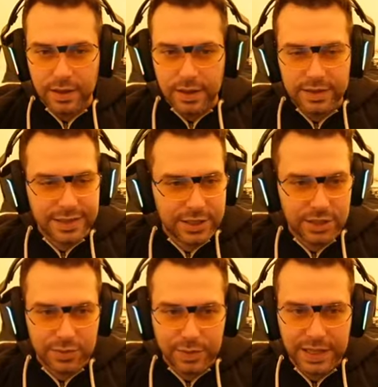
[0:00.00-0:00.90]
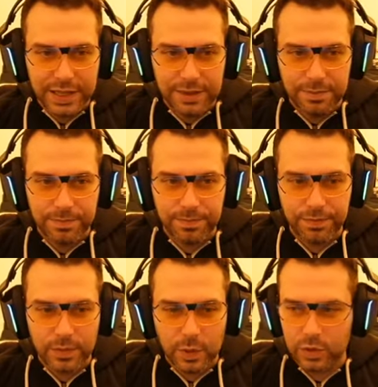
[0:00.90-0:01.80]
Is it just me,
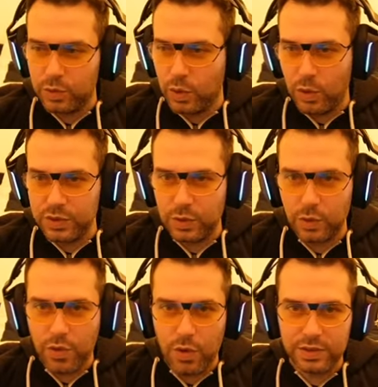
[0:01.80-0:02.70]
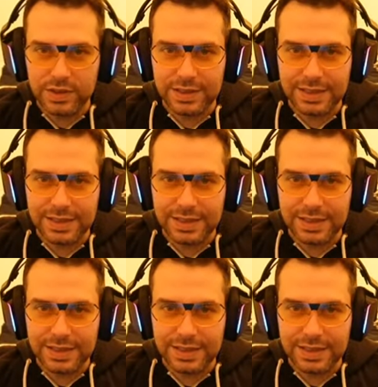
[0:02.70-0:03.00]
or do you also not